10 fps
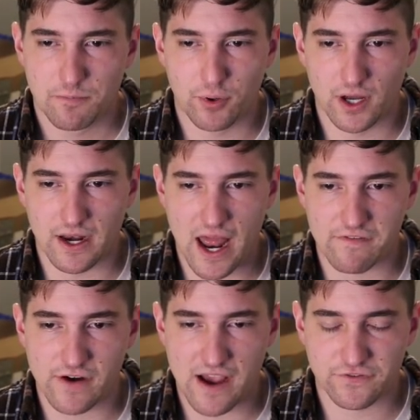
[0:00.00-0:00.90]
But
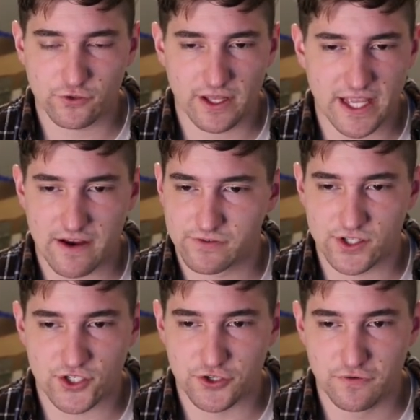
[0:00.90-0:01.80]
after like every
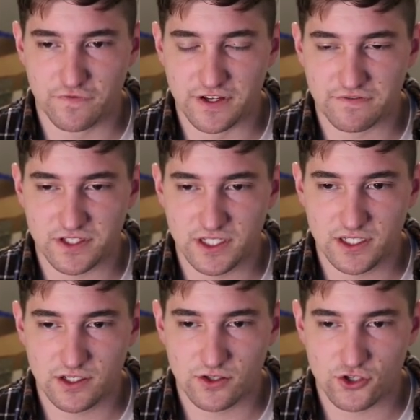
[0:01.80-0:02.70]

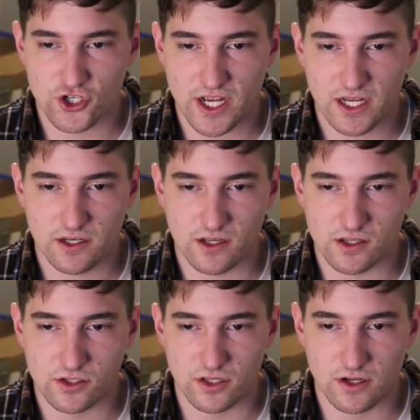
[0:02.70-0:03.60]
250 chain,
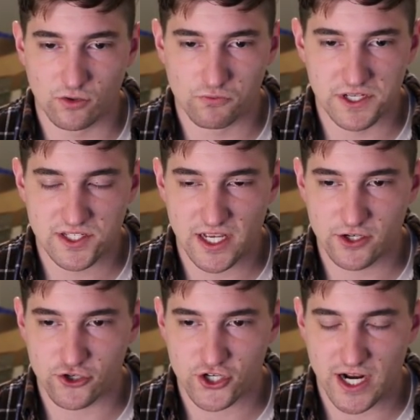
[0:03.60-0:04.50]
it'll reset
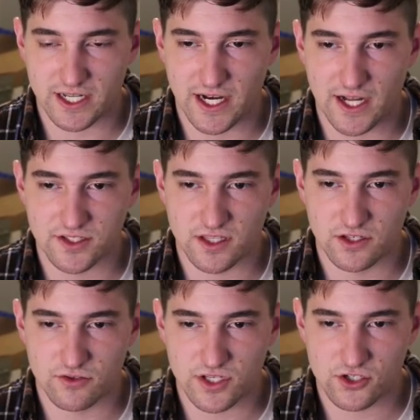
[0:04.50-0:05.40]
your shiny odds, and then
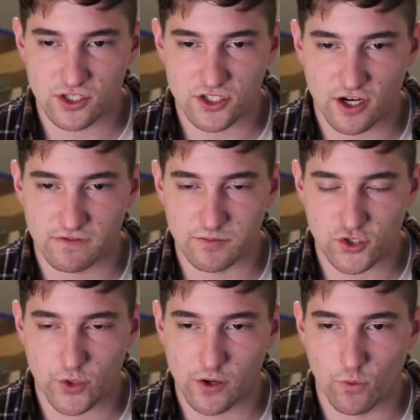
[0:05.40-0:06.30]
you essentially start from
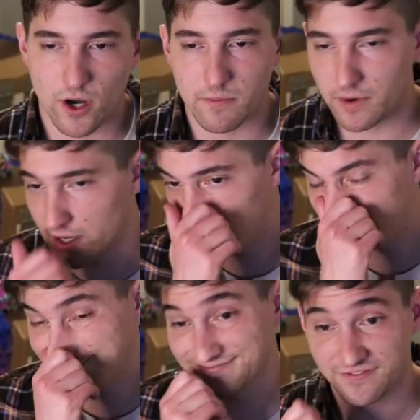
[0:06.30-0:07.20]
square one. But
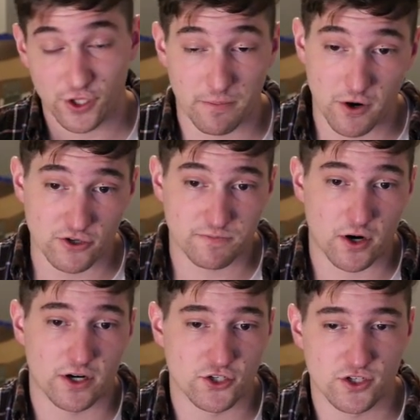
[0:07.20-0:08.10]
for the most
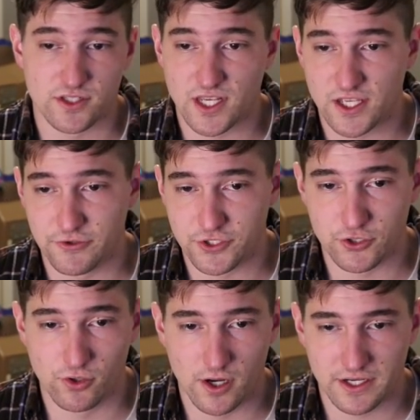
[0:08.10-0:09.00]
part, it shouldn't take you
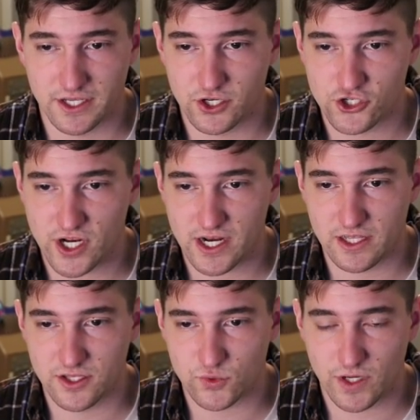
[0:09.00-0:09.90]
too long to get a shiny
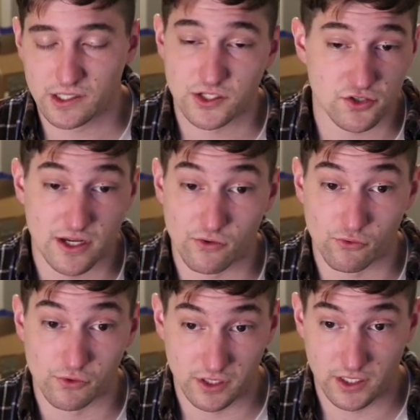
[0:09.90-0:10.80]
this way unless you get
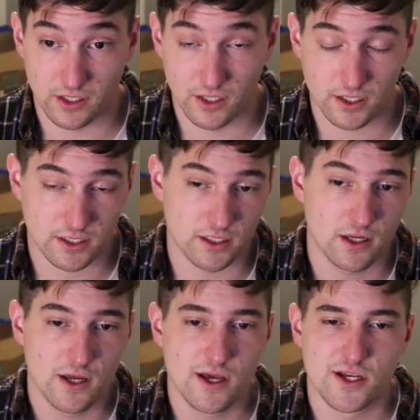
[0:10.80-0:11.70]
really unlucky.
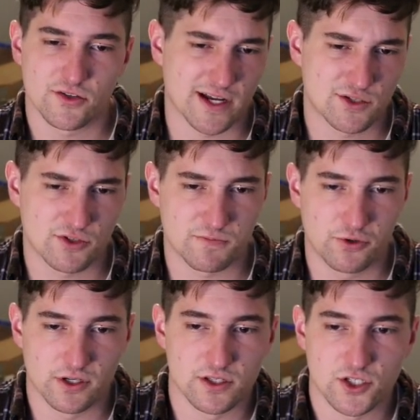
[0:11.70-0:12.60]
So I guess we'll just
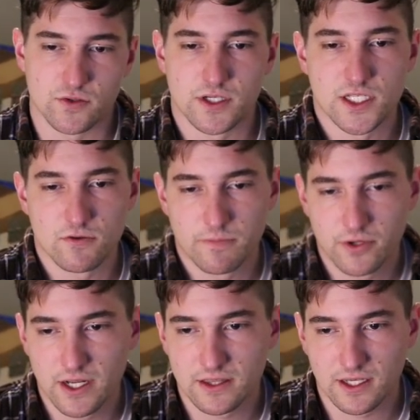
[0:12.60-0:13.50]
put it in 2 easy. We'll
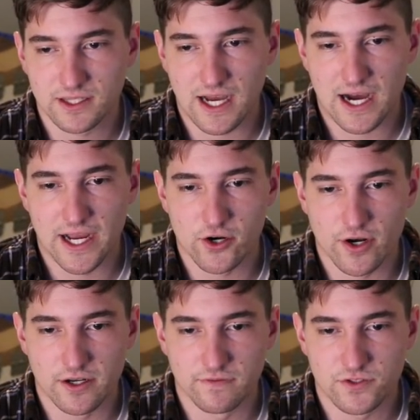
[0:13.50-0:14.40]
put it at like the higher
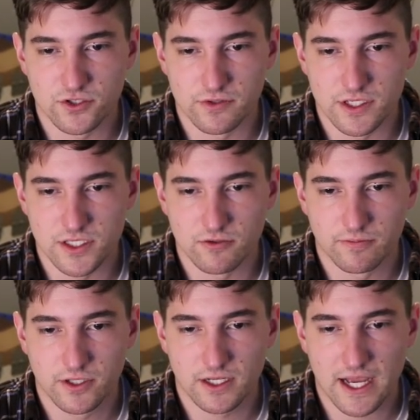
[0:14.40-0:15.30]
end of 2 easy. We'll
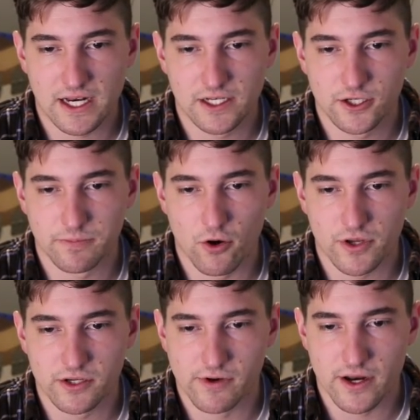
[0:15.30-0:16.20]
put it kind of near
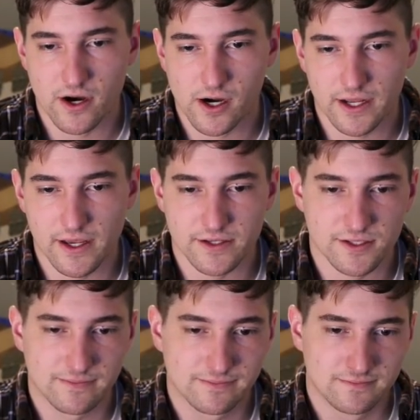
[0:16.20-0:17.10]
Pokey Radar, I guess.
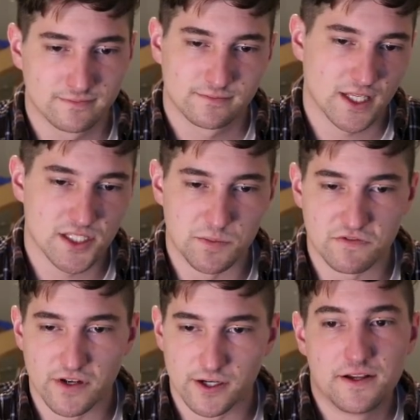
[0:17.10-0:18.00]
That seems
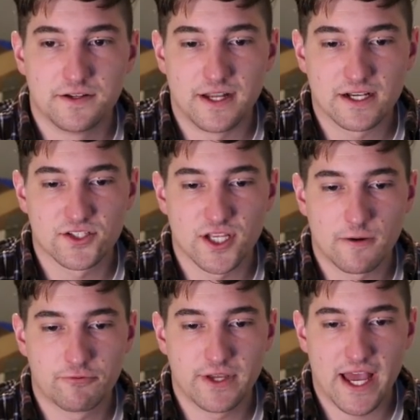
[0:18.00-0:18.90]
fair. Next
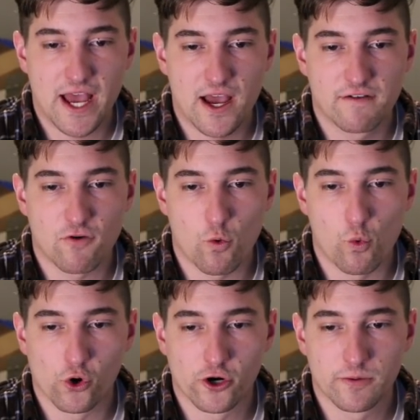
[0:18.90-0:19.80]
up, we have
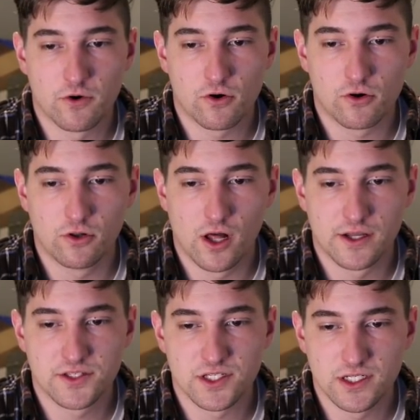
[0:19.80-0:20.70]
Wormhole
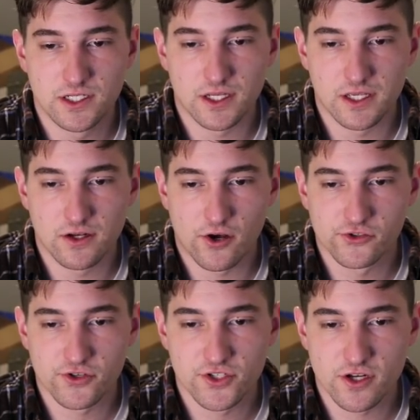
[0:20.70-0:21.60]
Hunting in
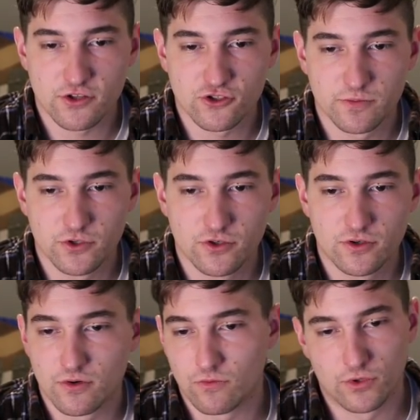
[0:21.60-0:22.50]
Ultra Sun, Ultra
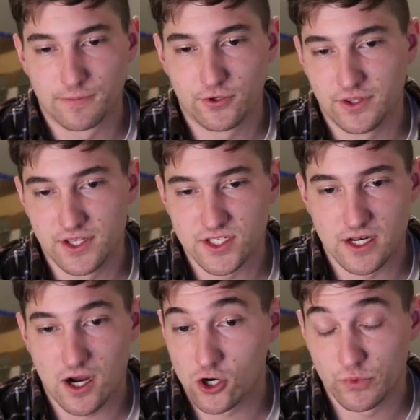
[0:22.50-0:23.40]
Moon. We're putting this on
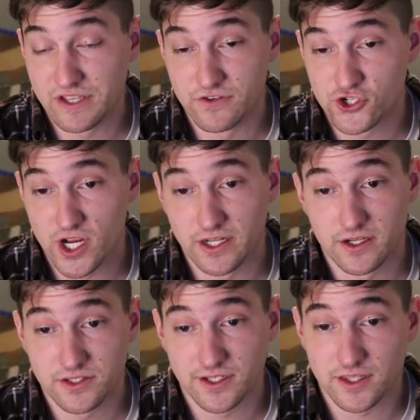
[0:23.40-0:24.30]
Are We Even Shiny
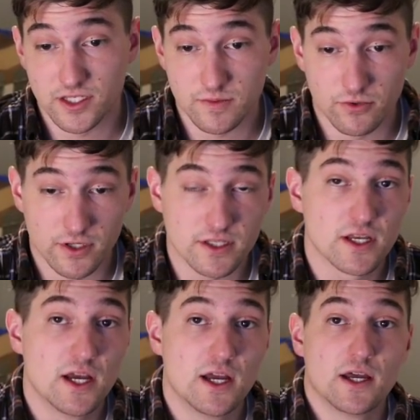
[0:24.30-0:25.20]
Hunting at this point.
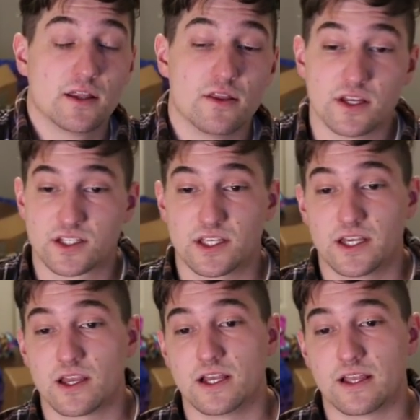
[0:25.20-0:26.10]
This
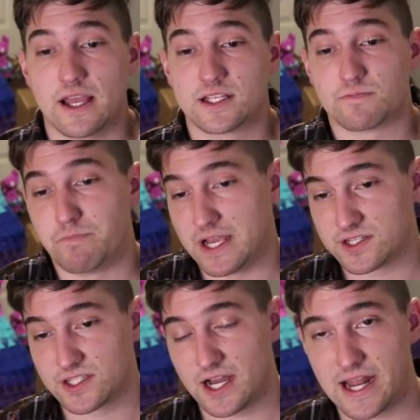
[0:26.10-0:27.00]
thing, it's
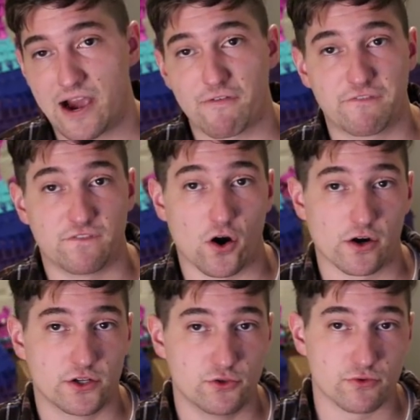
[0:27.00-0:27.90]
based on how far
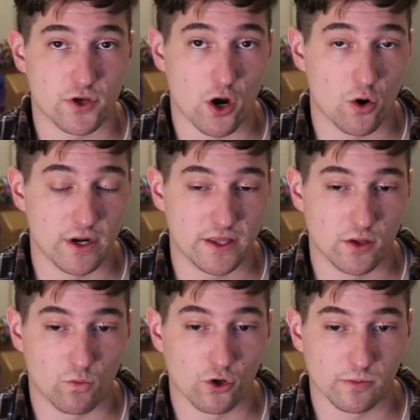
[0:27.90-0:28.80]
you go in the
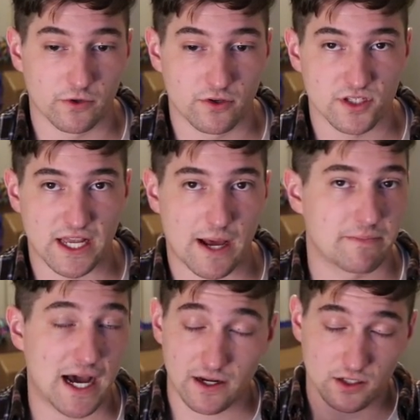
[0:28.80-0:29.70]
wormholes, and I'm
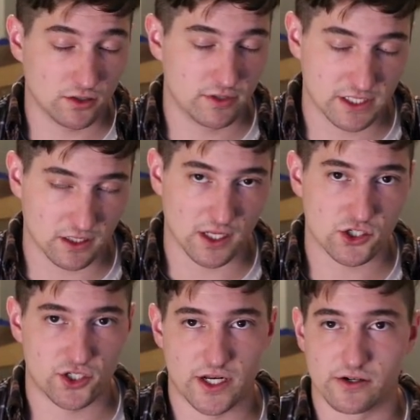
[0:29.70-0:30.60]
not including the
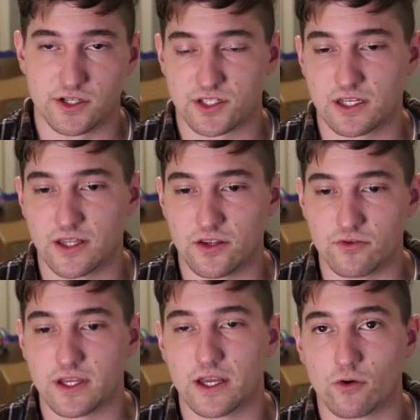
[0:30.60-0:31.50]
legendaries that you
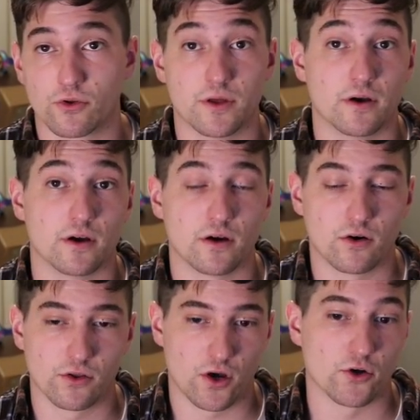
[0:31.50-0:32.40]
get or
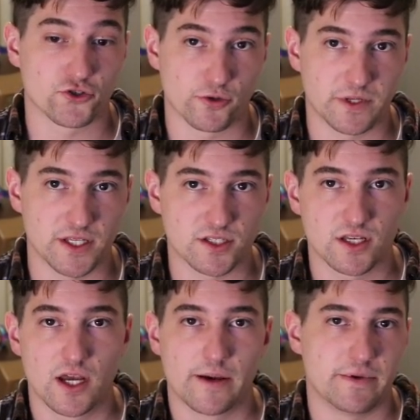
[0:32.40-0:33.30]
the Ultra Beasts,
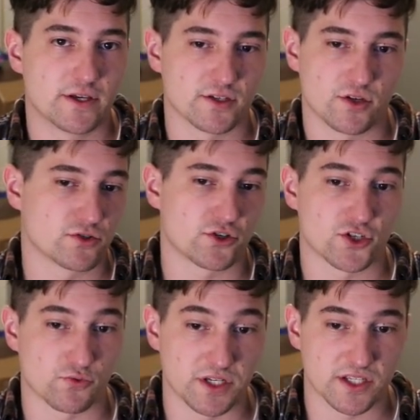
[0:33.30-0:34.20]
because those are
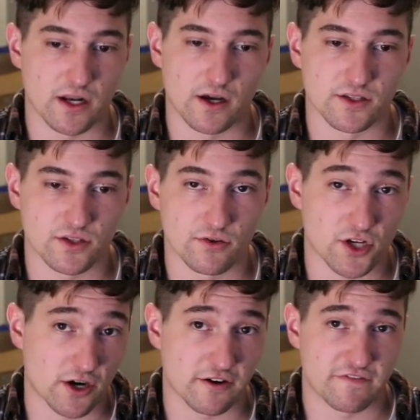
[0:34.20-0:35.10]
just reset hunts. Those
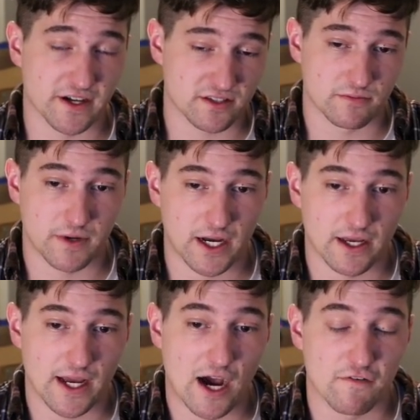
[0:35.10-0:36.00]
aren't affected
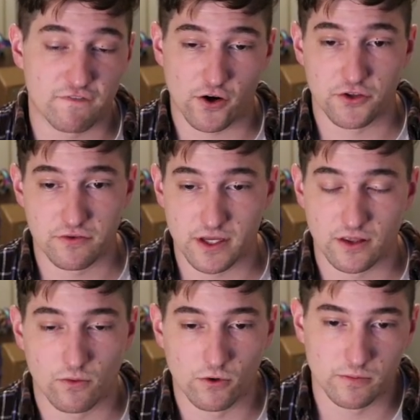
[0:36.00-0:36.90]
by how far you get in
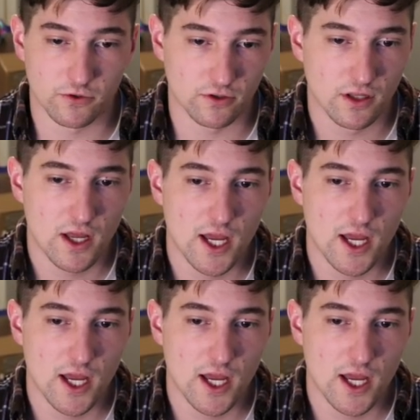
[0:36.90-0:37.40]
the wormhole.